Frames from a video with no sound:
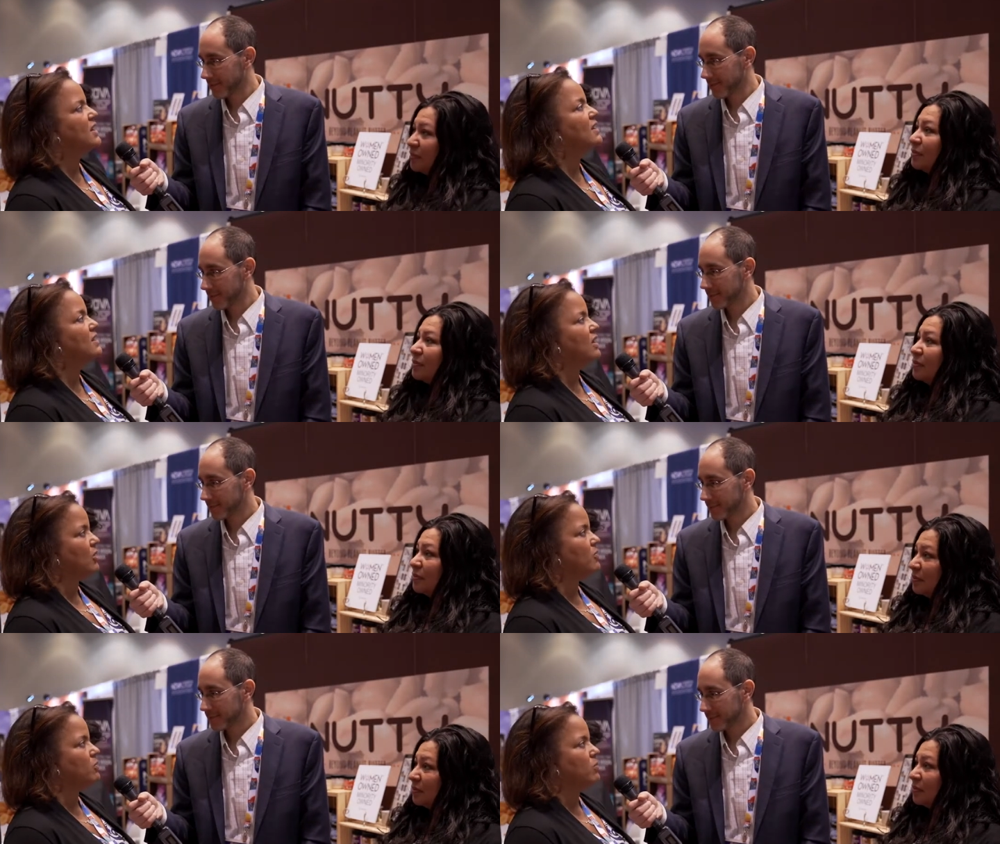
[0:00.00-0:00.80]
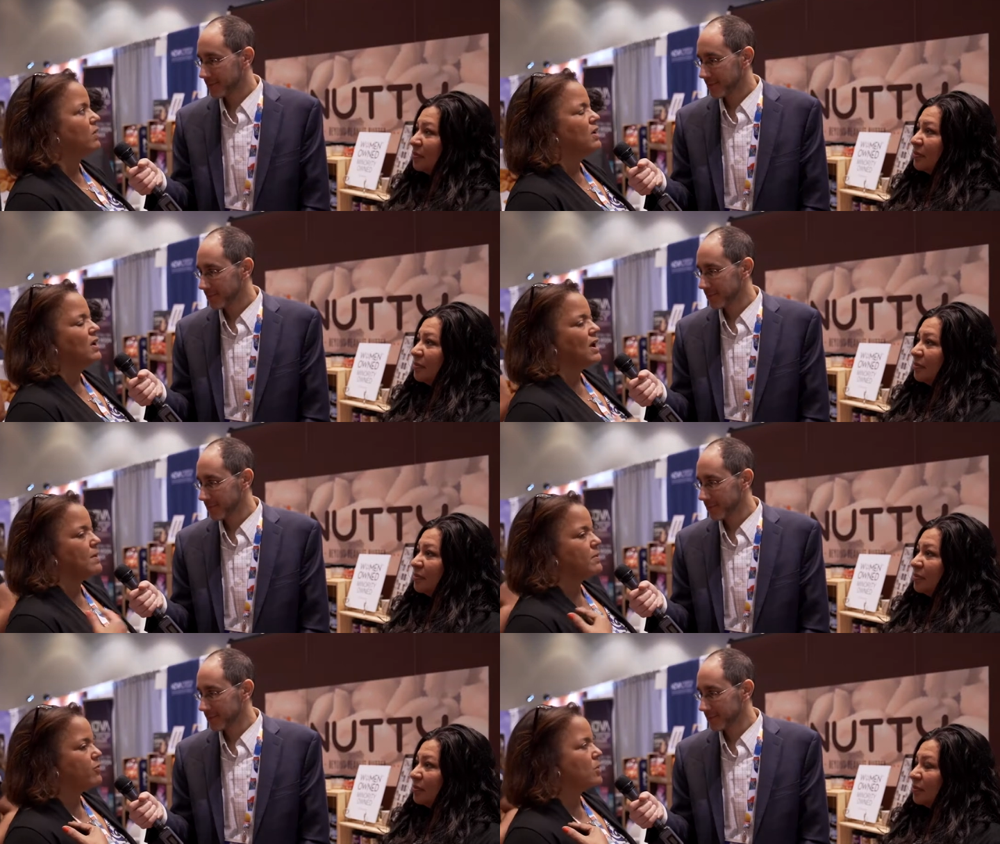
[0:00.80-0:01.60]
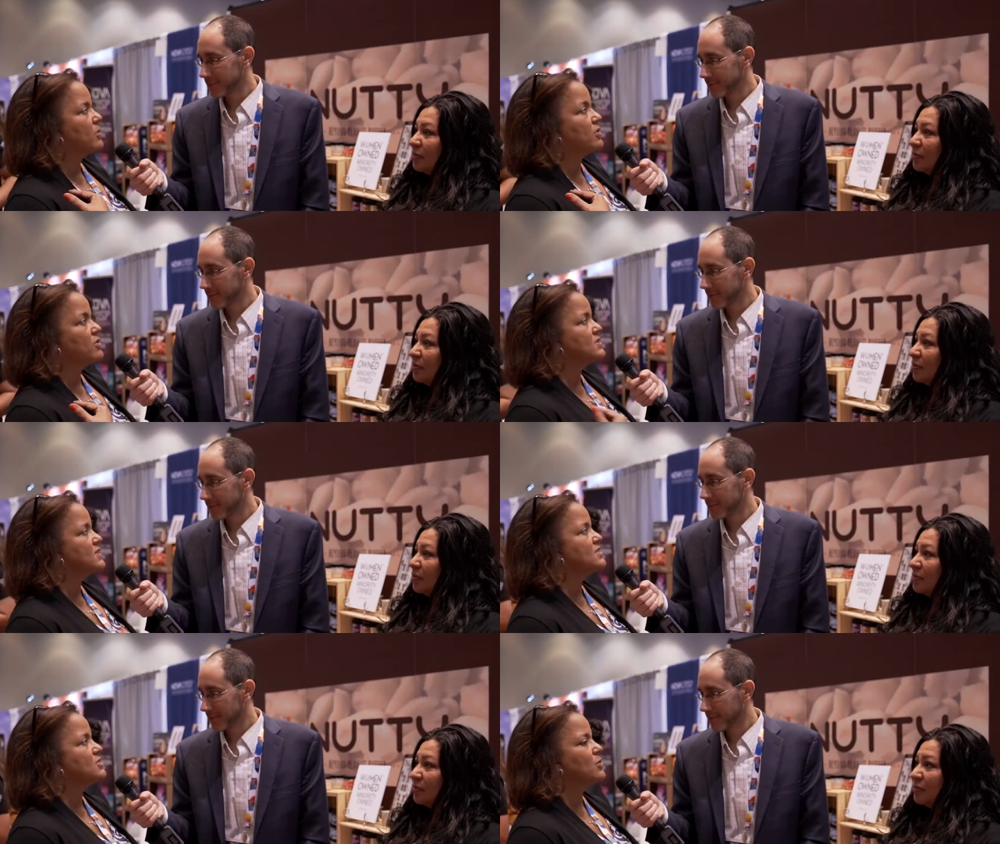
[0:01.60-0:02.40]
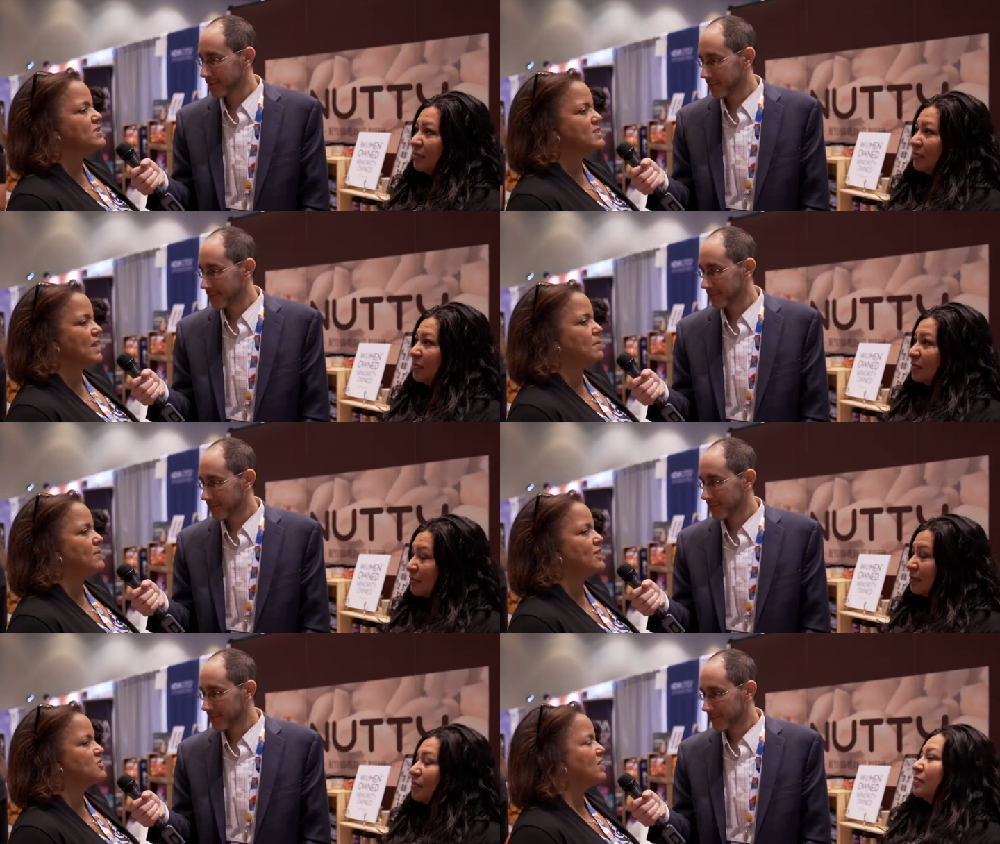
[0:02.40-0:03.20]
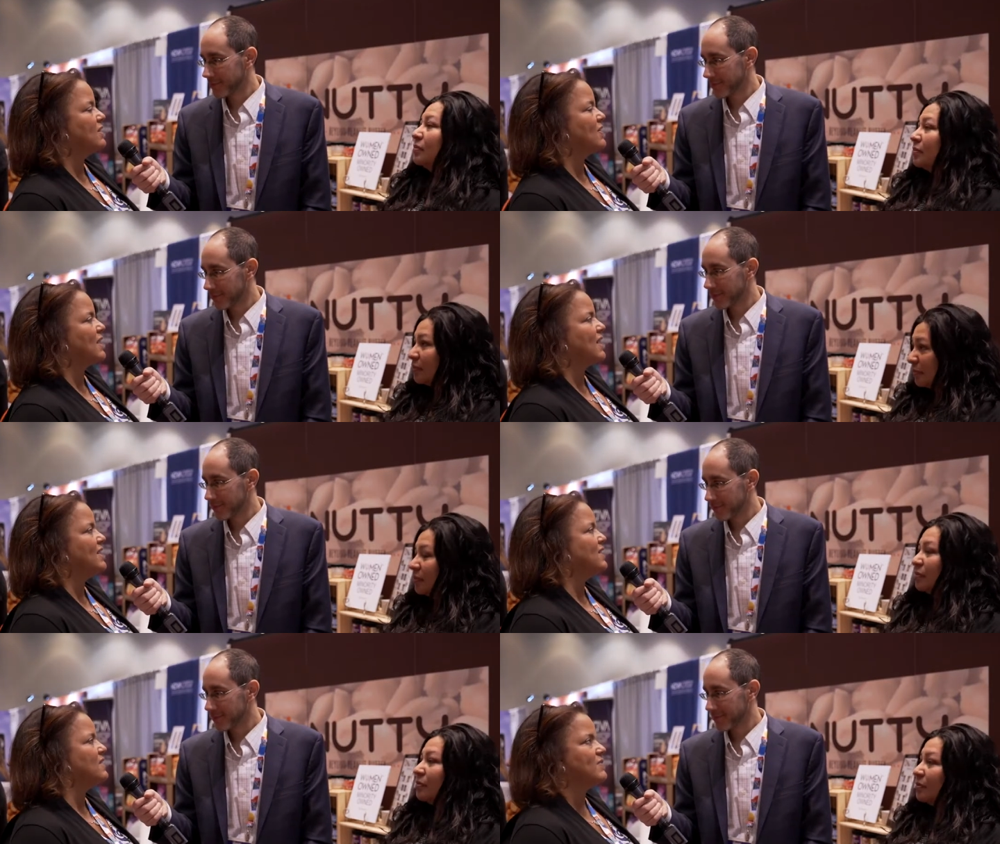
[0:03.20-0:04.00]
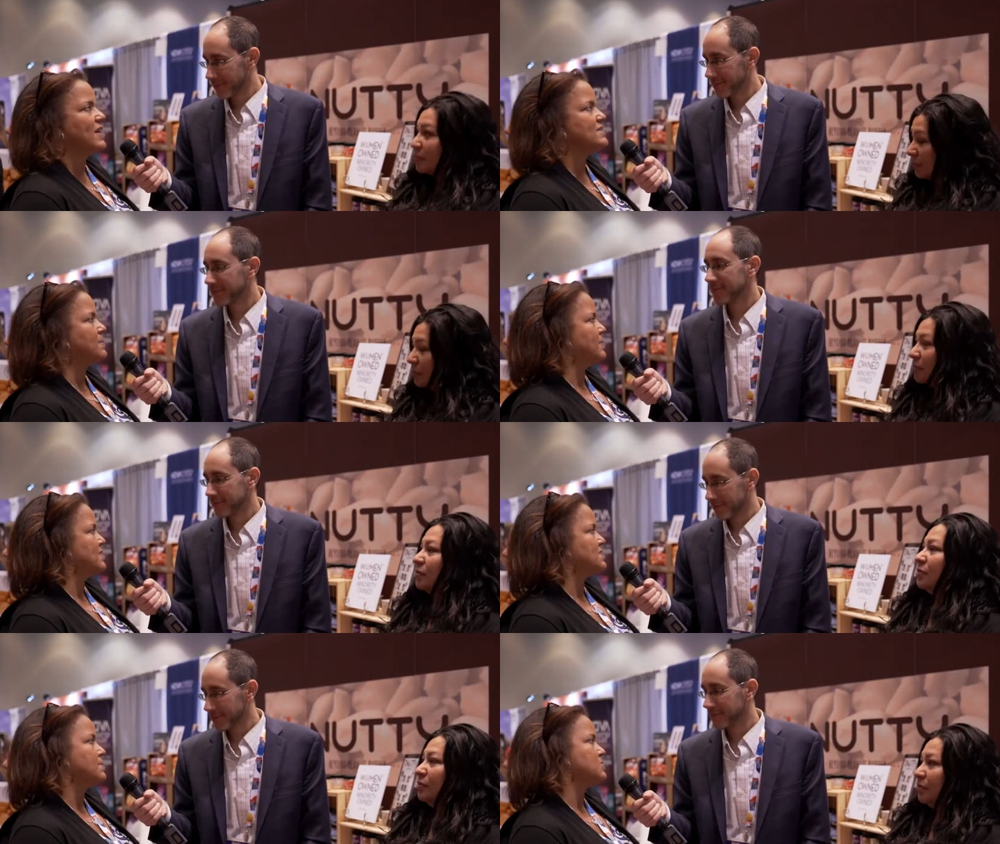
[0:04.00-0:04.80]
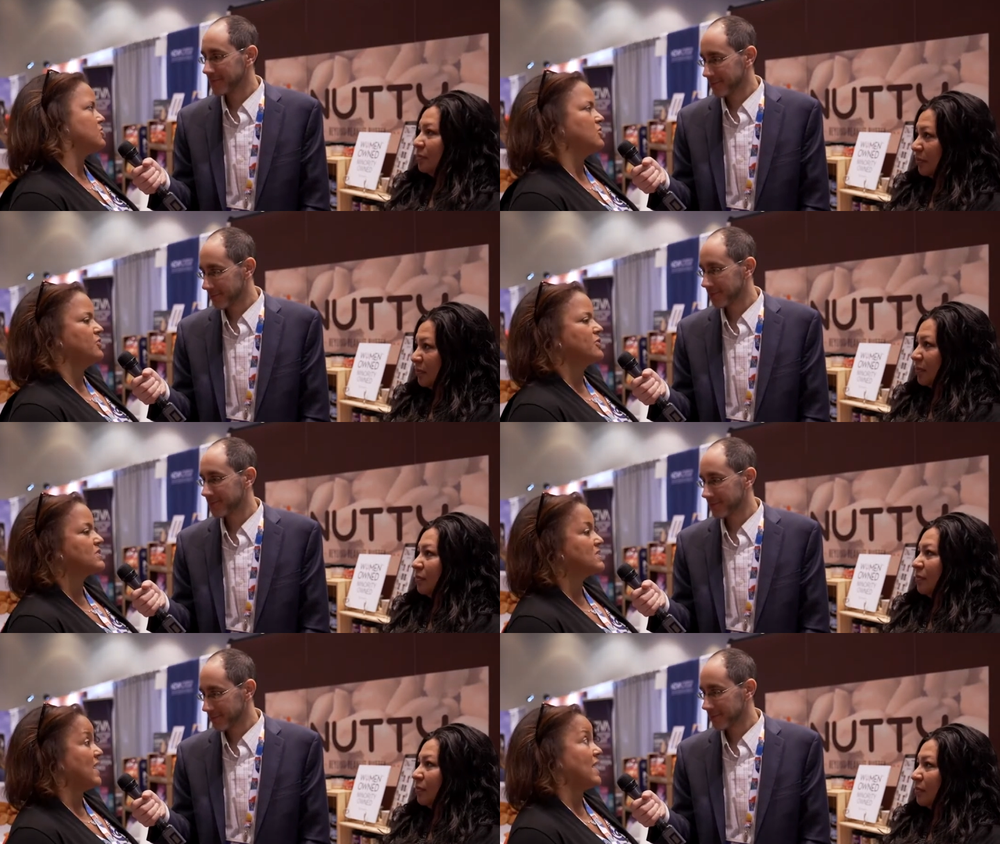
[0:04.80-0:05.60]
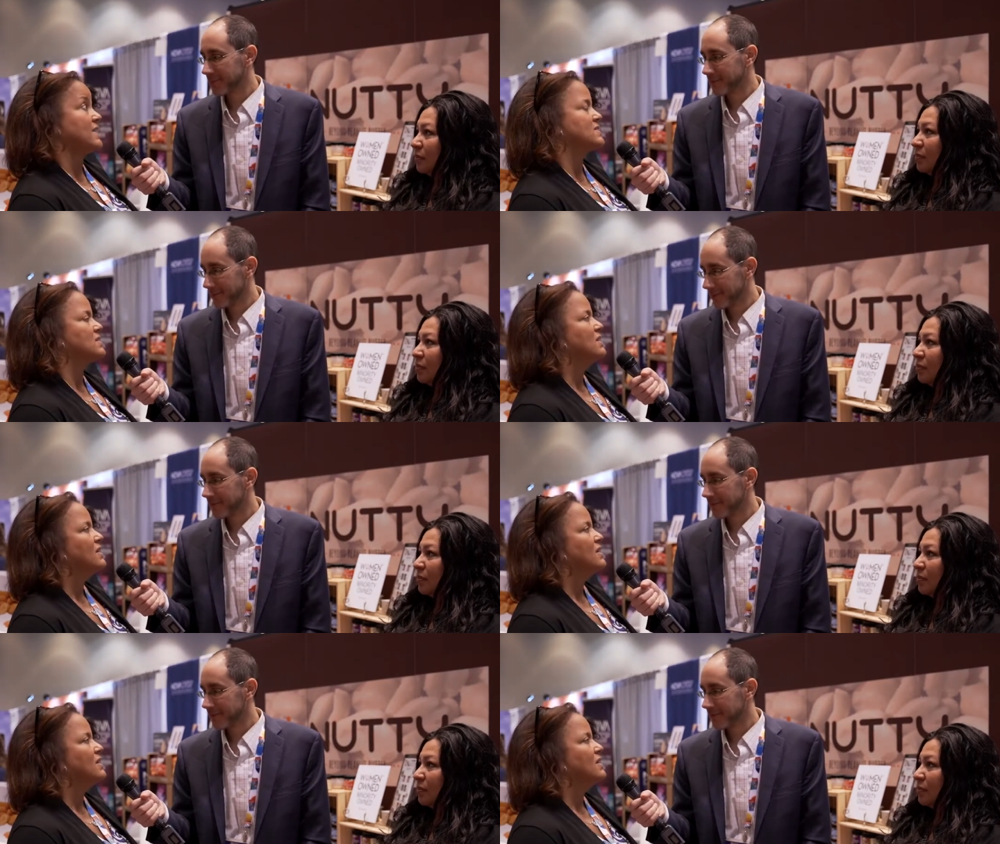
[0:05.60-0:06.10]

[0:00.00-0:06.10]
Speaker 1: and in health. I'm a former nurse, and so it just came naturally that I needed to find something to substitute their snacks,